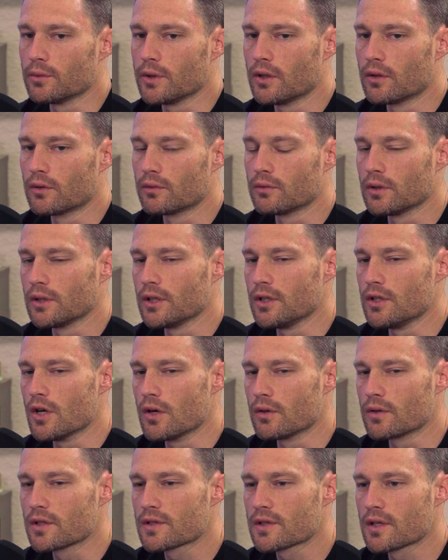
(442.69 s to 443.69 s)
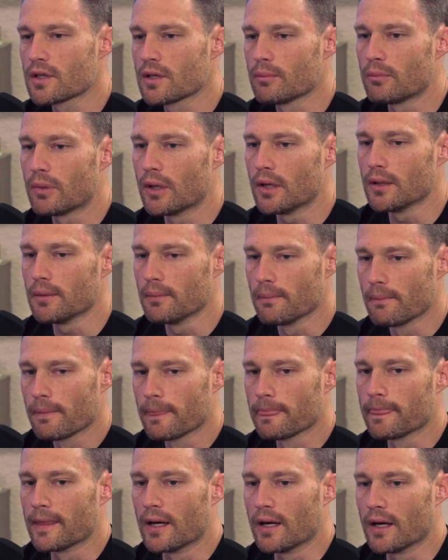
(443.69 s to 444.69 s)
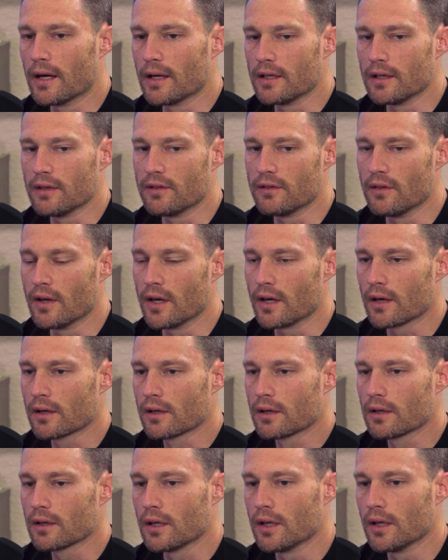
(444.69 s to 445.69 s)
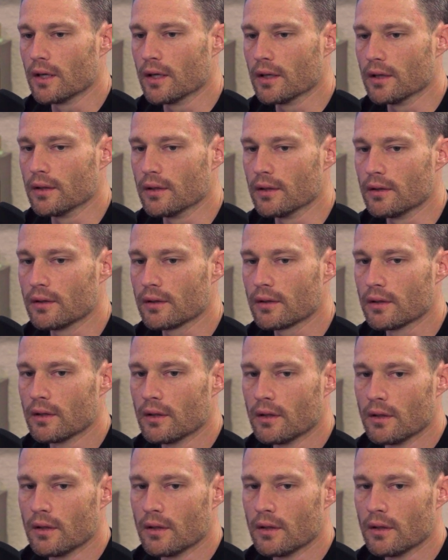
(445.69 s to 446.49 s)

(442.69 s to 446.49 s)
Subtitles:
We don't really notice it, but it's there, and